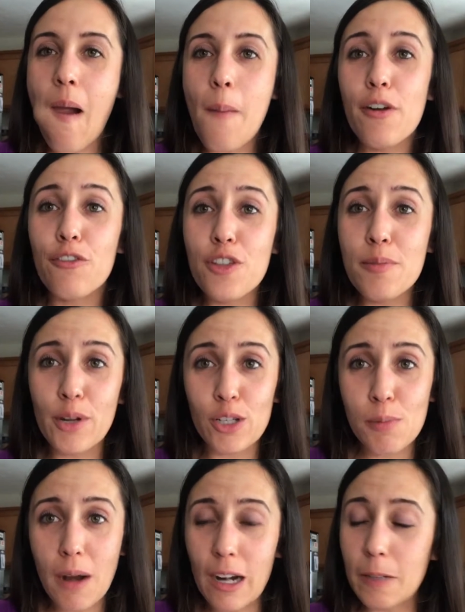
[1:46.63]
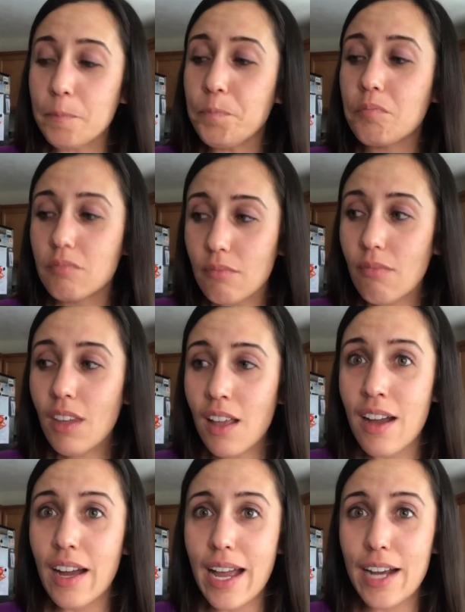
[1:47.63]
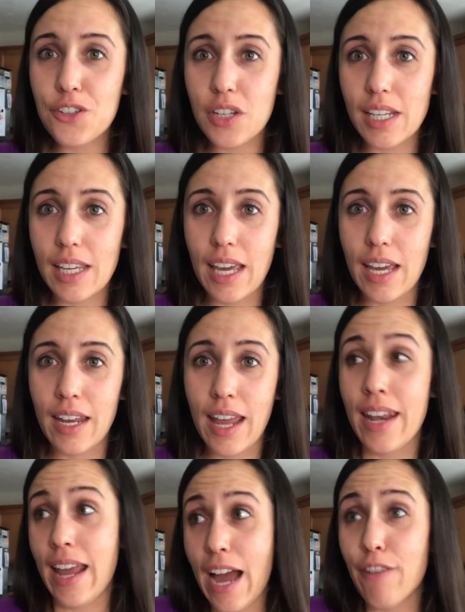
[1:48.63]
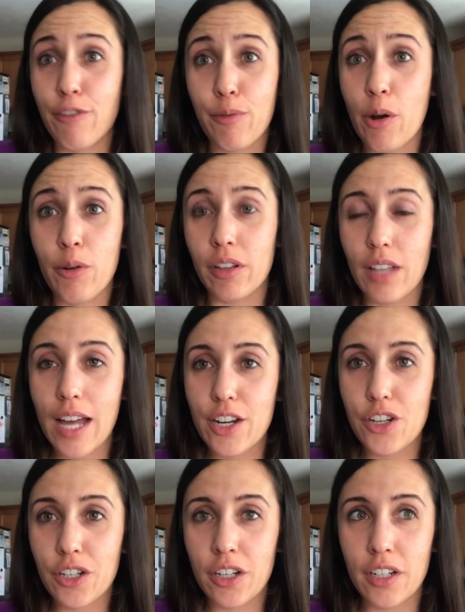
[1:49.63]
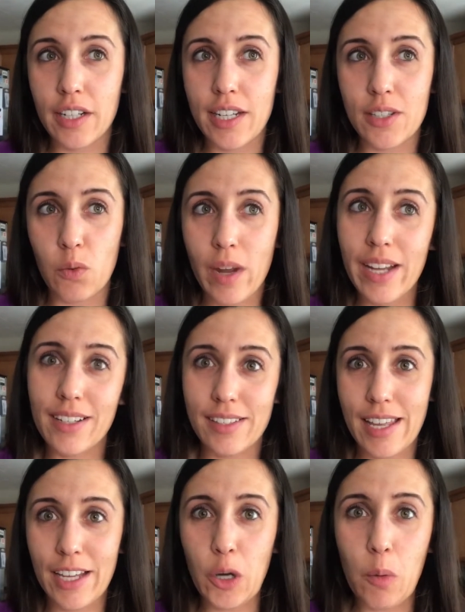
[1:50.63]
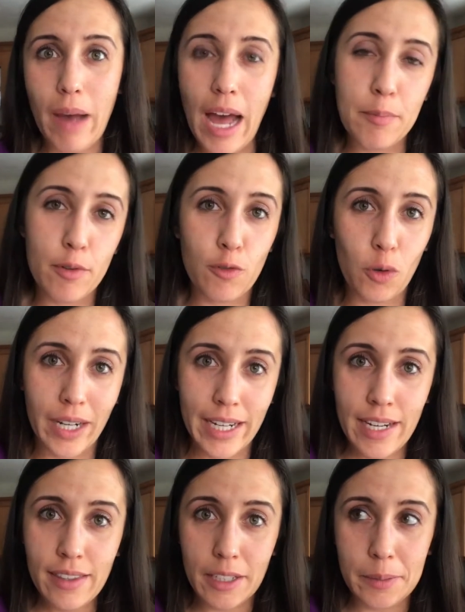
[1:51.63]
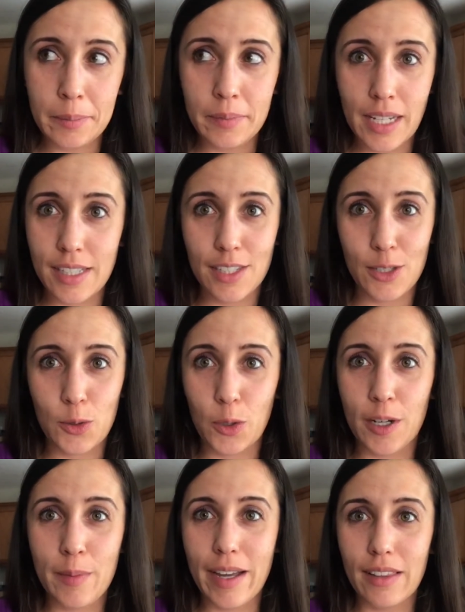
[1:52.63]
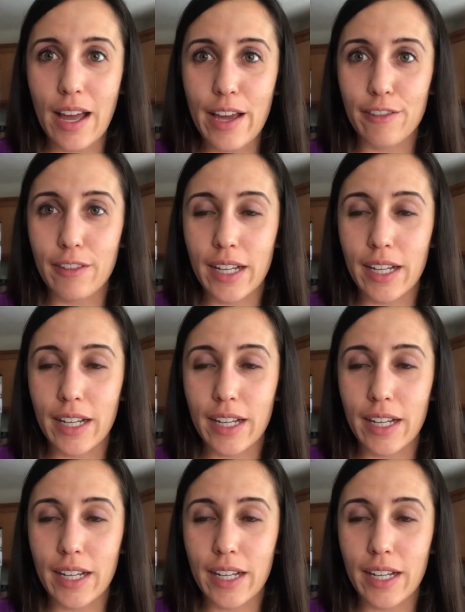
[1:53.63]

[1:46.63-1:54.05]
But for the most part, I actually can and have thrown a lot of sugar cookies away because they go bad before I eat them. That's the story of my life.